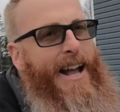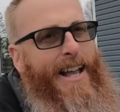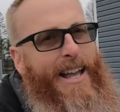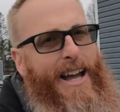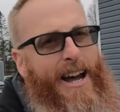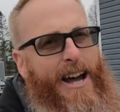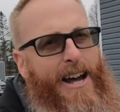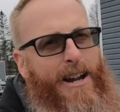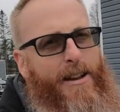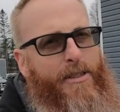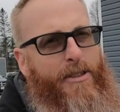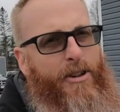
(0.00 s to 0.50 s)
it
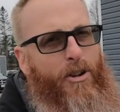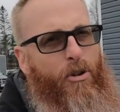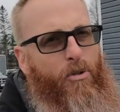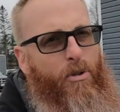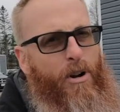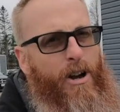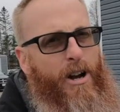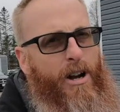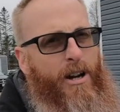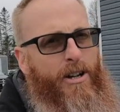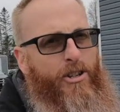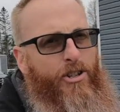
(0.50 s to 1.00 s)
out of the
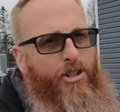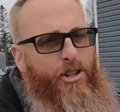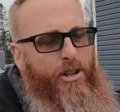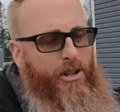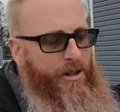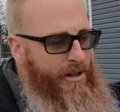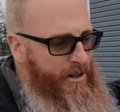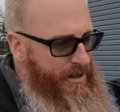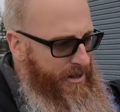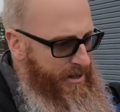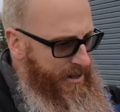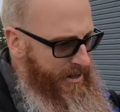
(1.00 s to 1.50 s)
garage,
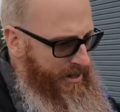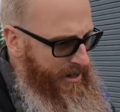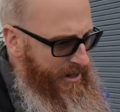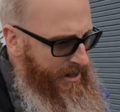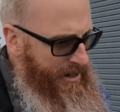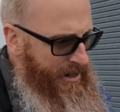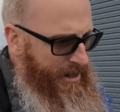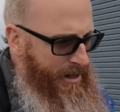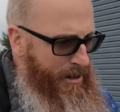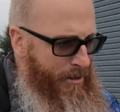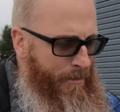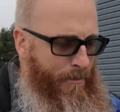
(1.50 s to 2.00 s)

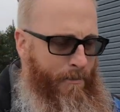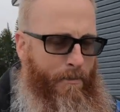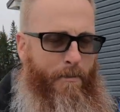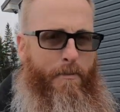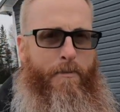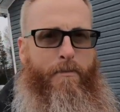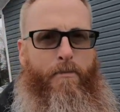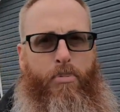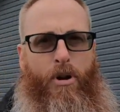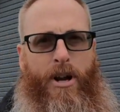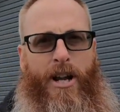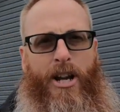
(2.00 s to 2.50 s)

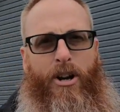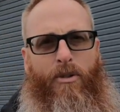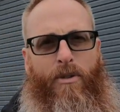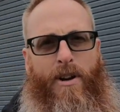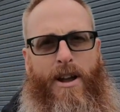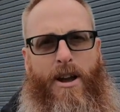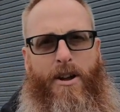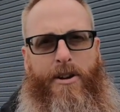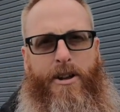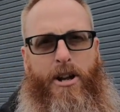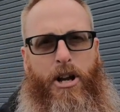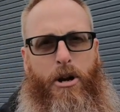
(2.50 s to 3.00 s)
bring it
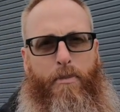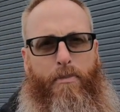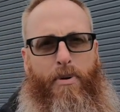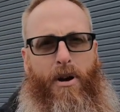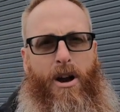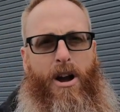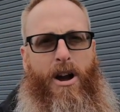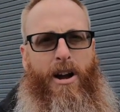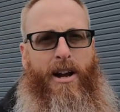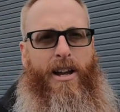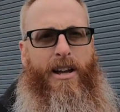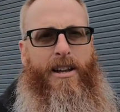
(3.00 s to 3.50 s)
around here,
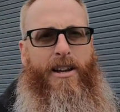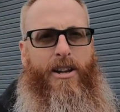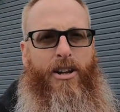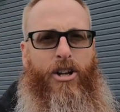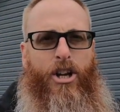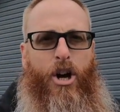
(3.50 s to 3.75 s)
park it,